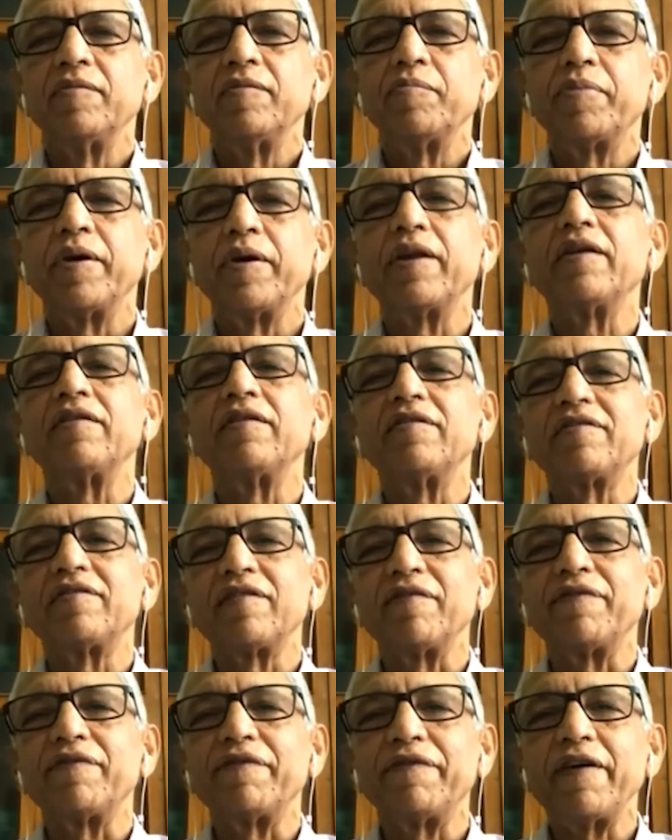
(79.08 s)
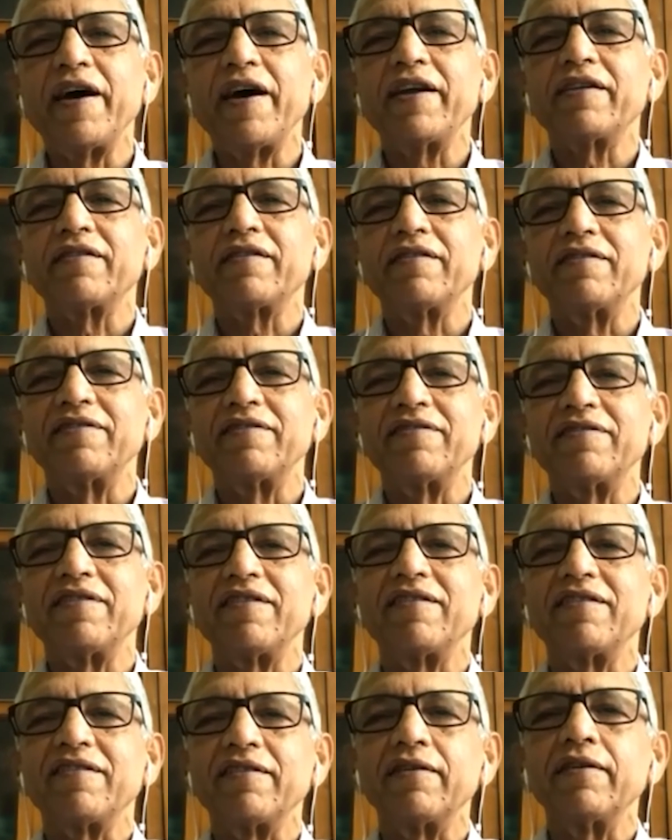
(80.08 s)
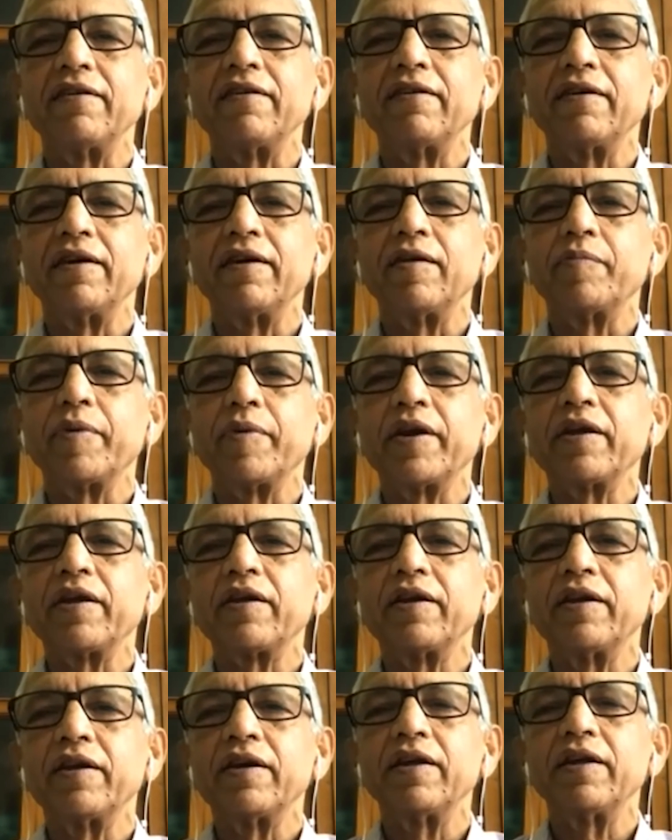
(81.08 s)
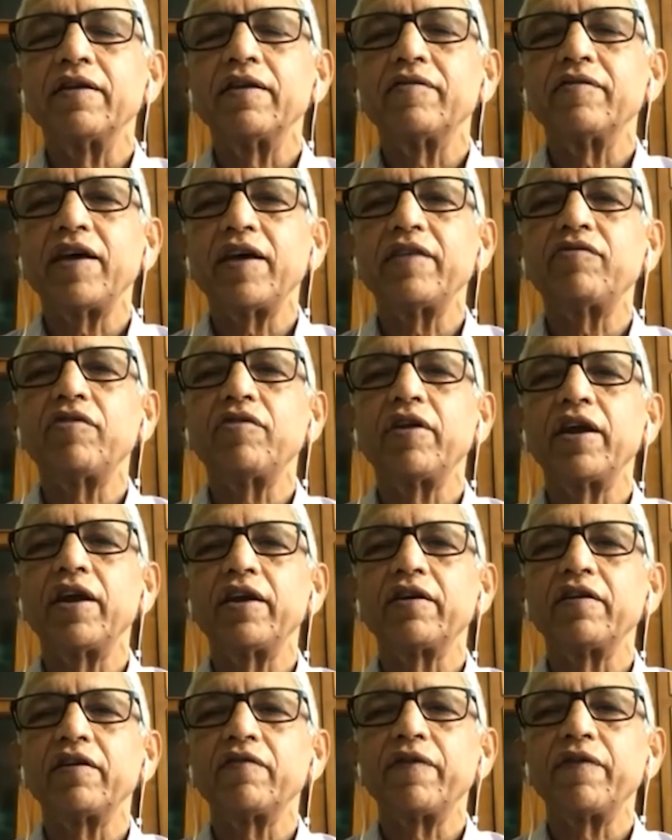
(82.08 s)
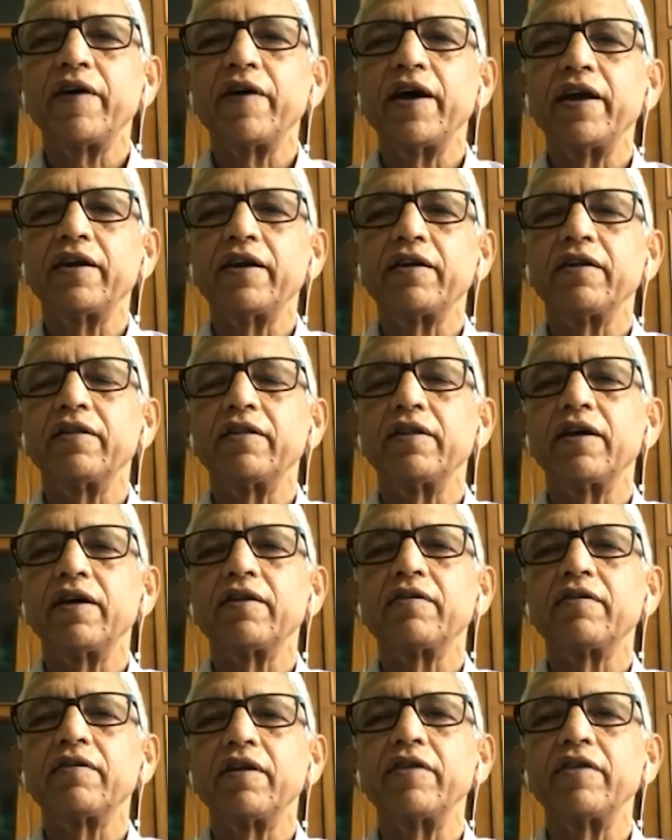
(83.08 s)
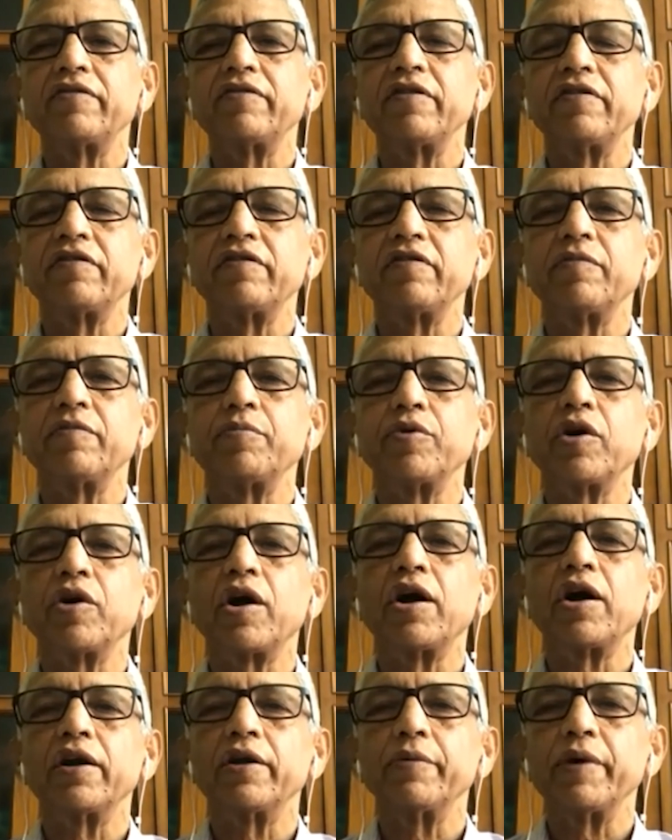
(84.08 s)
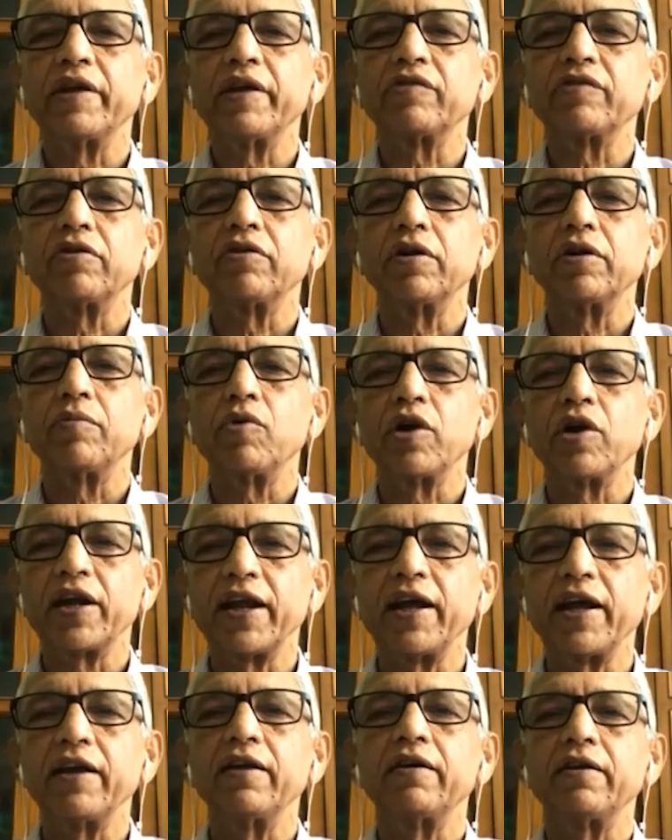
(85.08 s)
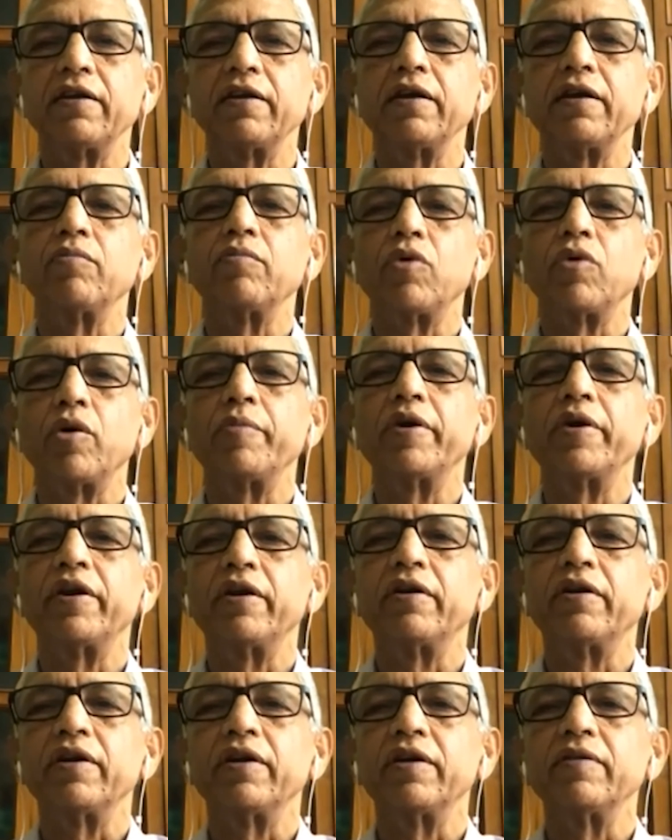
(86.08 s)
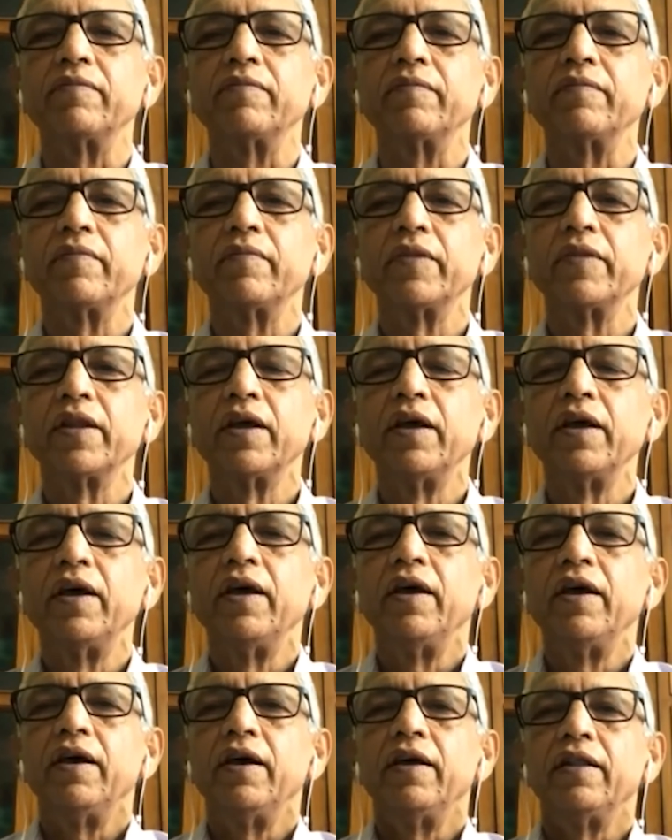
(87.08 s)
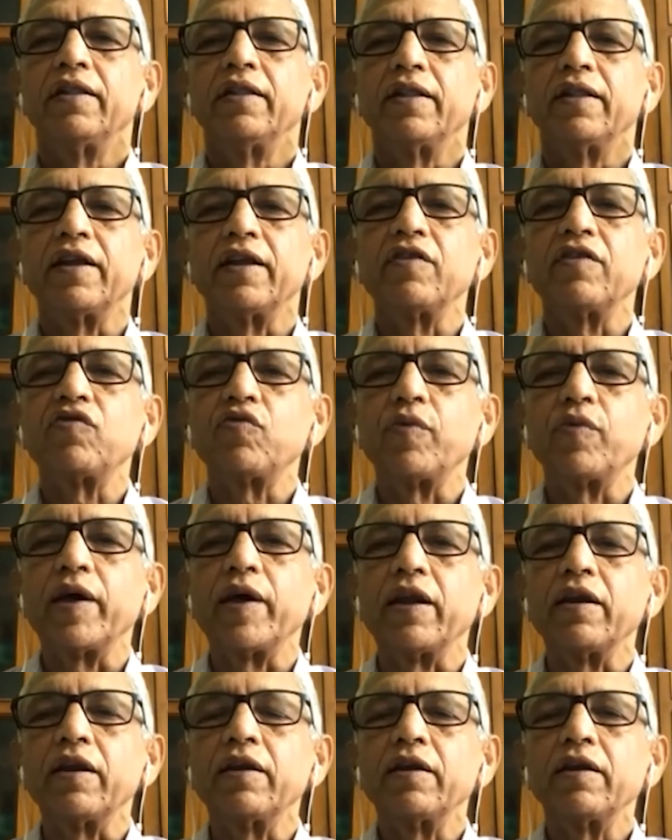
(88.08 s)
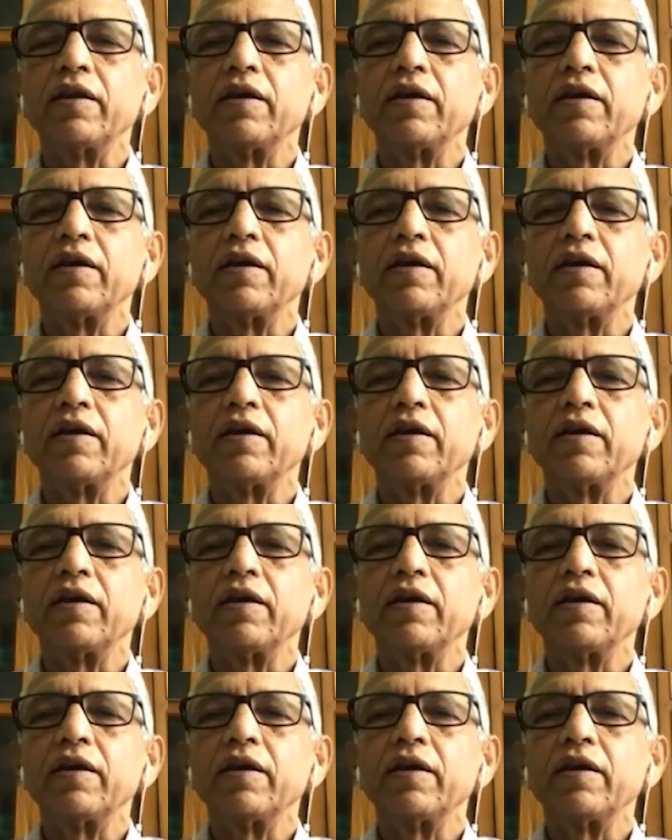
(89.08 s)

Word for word: perils of fat in general, and particularly saturated fat and that relationship to cardiovascular mortality and morbidity. That is when,